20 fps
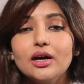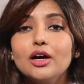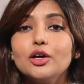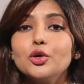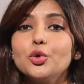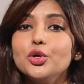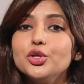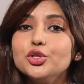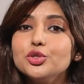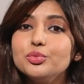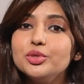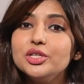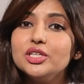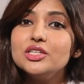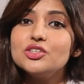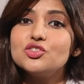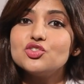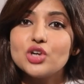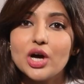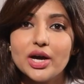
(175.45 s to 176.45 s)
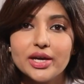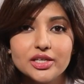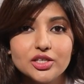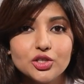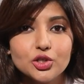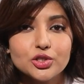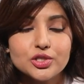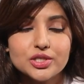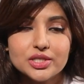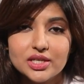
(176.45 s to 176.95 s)
are going to be drying
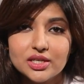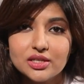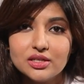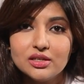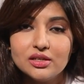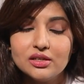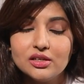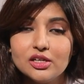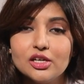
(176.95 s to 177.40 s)
your skin.